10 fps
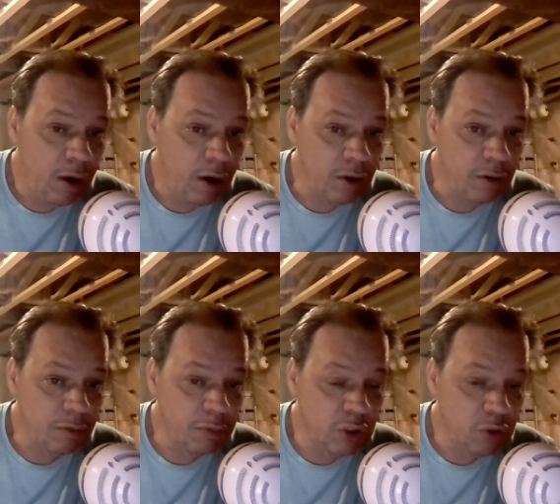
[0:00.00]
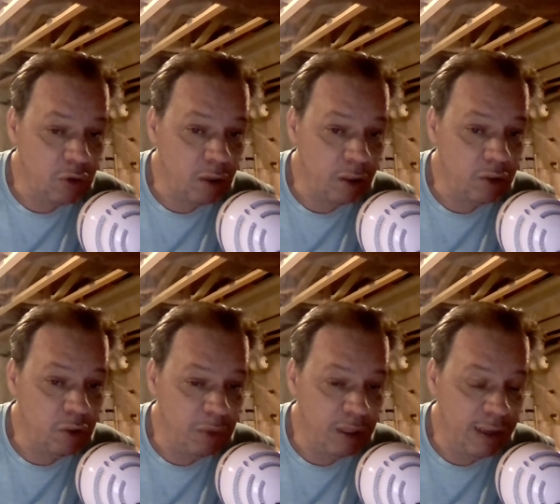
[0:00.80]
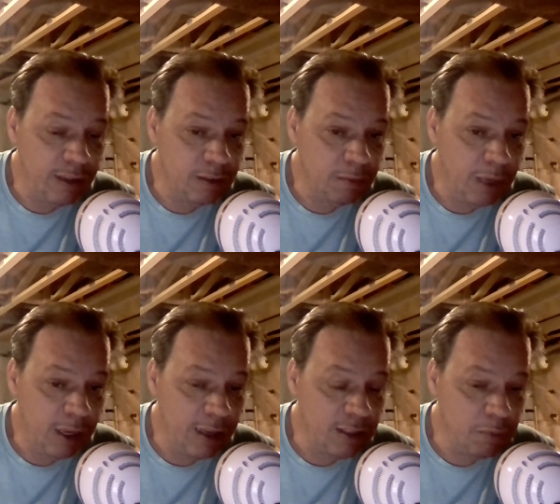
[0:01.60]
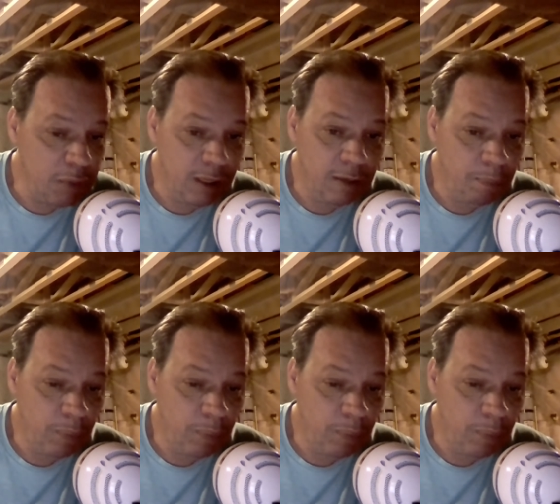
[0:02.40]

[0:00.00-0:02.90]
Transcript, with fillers: are struggling to meet and make ends meet,